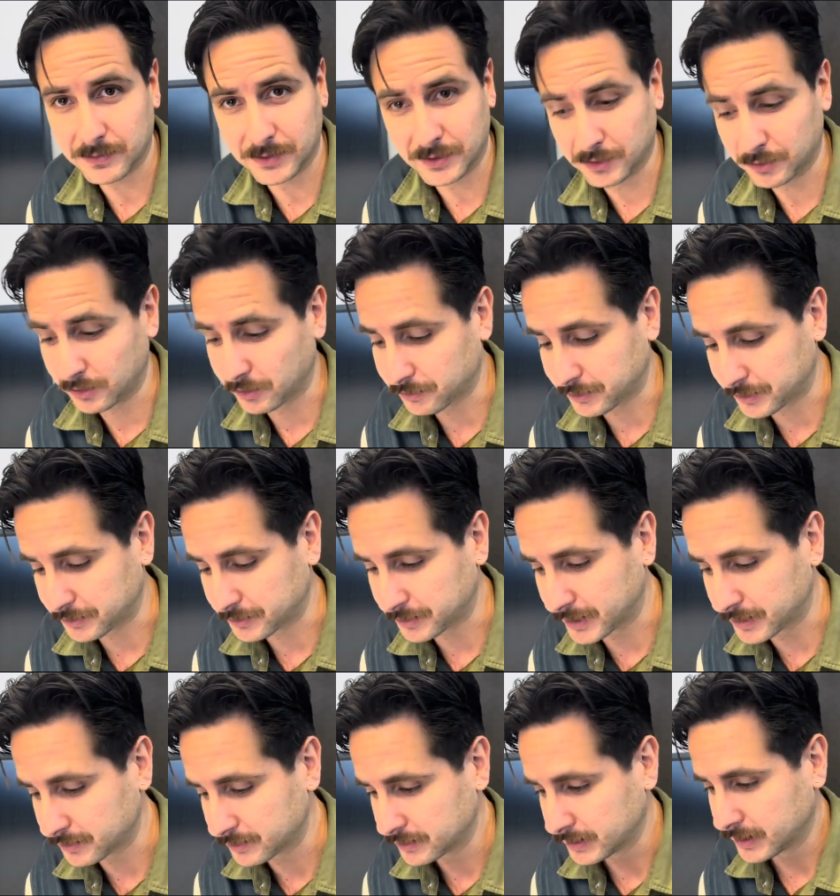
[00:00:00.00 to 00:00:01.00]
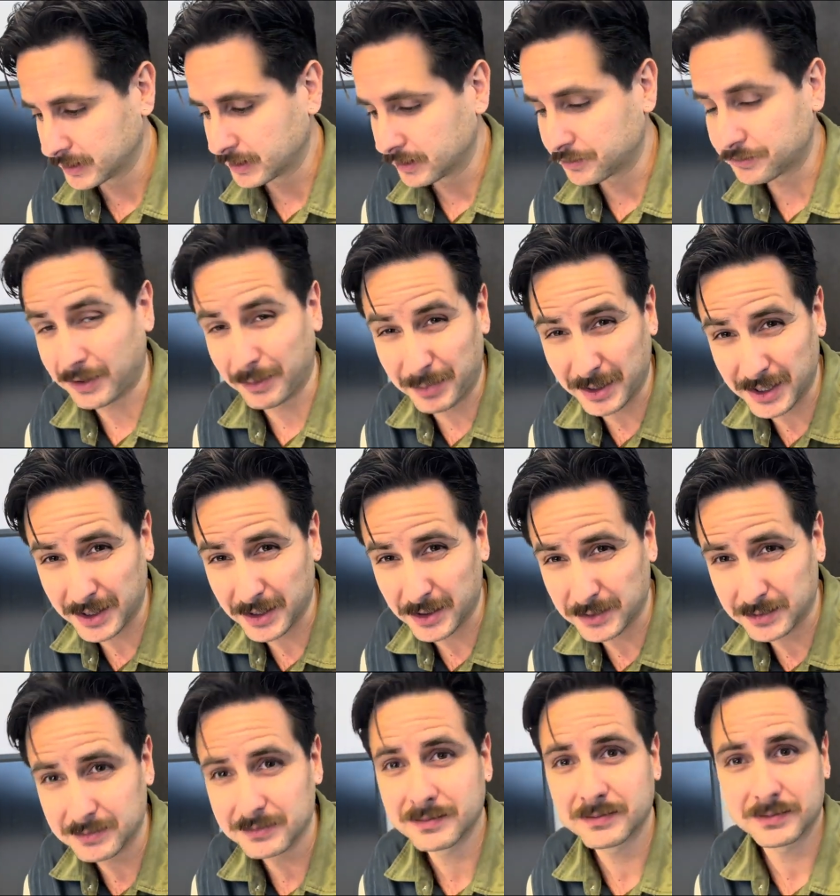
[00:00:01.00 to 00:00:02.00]
you know very well,
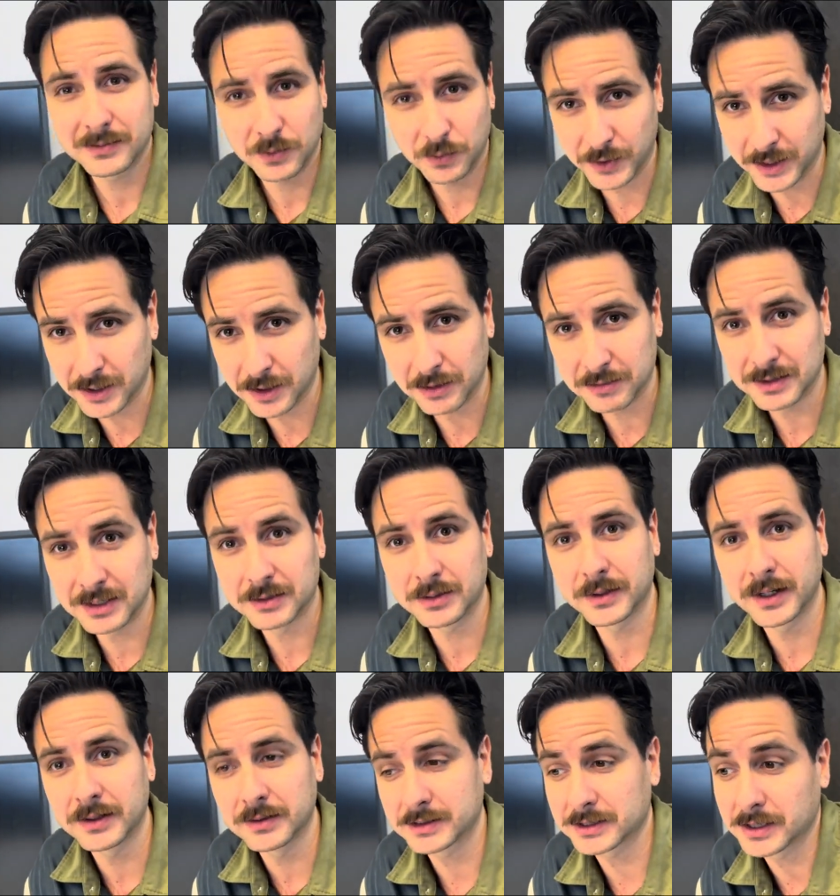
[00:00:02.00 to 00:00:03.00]
Fabinho, we know very well.